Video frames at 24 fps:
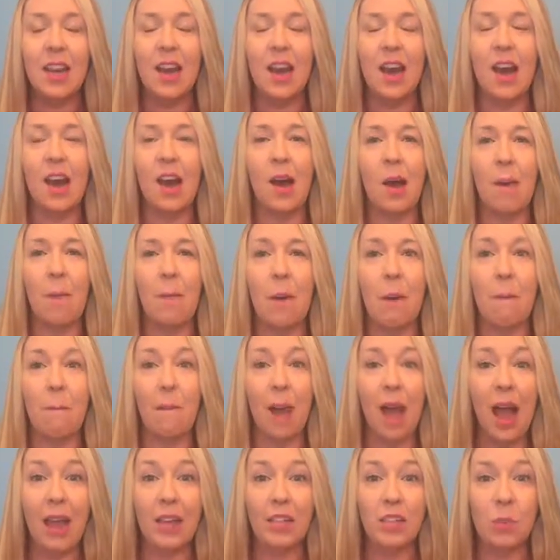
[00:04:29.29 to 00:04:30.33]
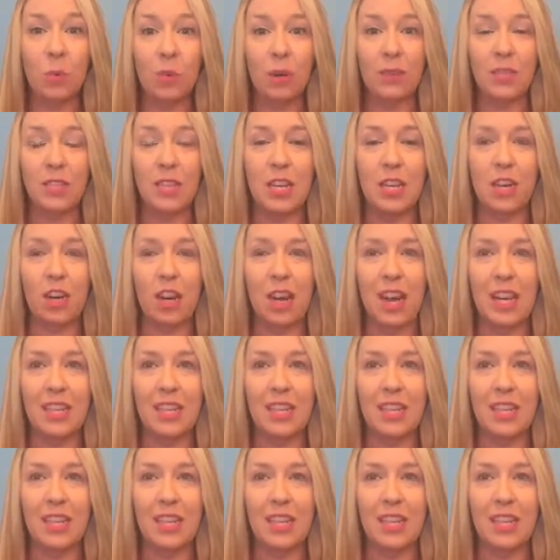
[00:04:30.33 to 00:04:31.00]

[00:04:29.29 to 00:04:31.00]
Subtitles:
My sort of secret,